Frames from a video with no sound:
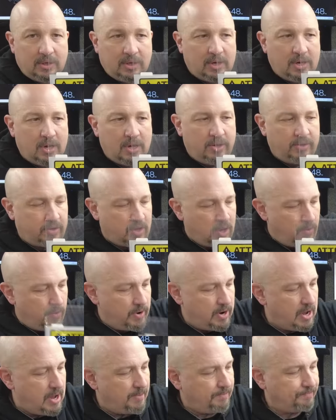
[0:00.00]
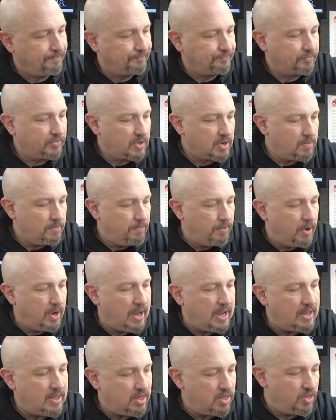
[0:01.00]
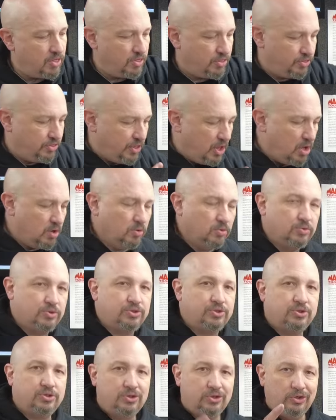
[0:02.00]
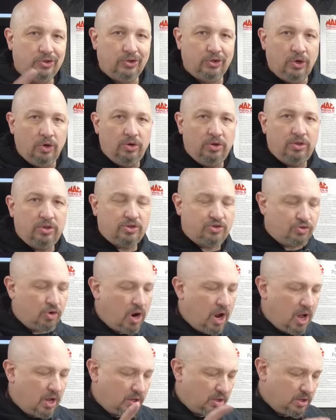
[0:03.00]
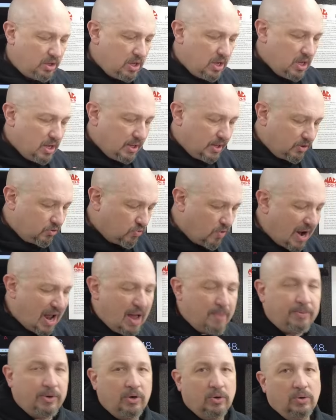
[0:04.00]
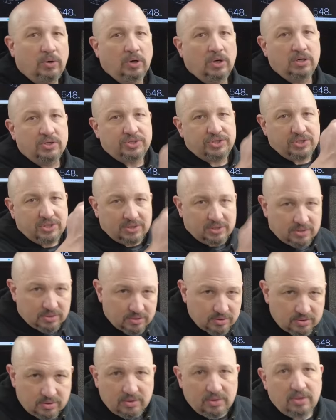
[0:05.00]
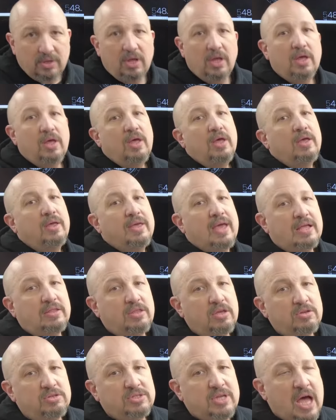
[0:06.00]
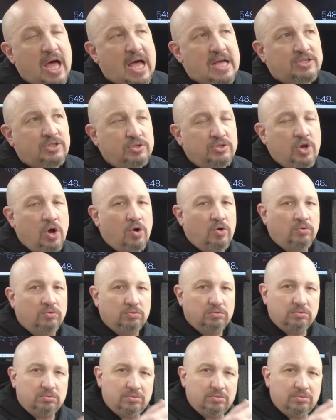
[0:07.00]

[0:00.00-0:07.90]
You know, going up, but those new to the truck, grab yours. Get those guys who don't